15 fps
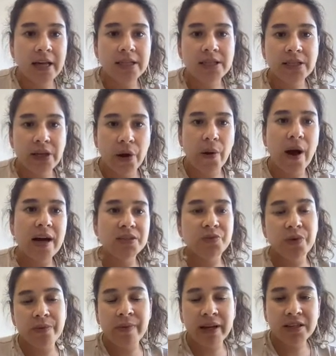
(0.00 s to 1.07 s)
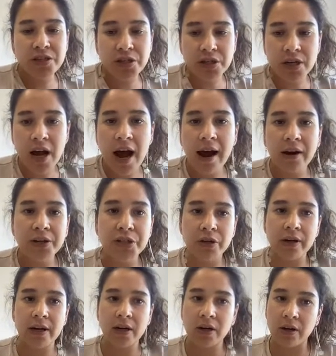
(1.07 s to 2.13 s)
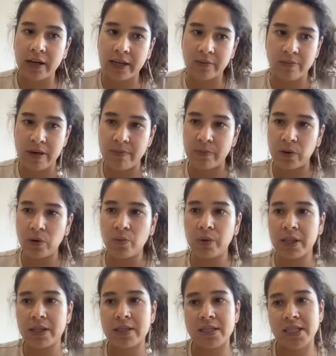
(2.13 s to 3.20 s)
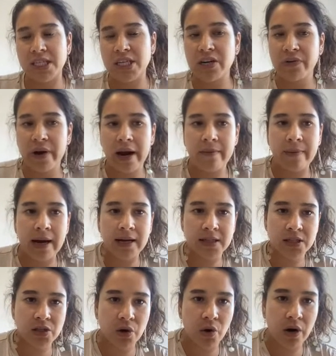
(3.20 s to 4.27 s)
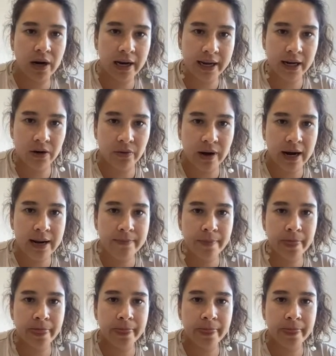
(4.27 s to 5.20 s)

So as we mentioned, how you can connect people with the CRM and Zoho Click, right?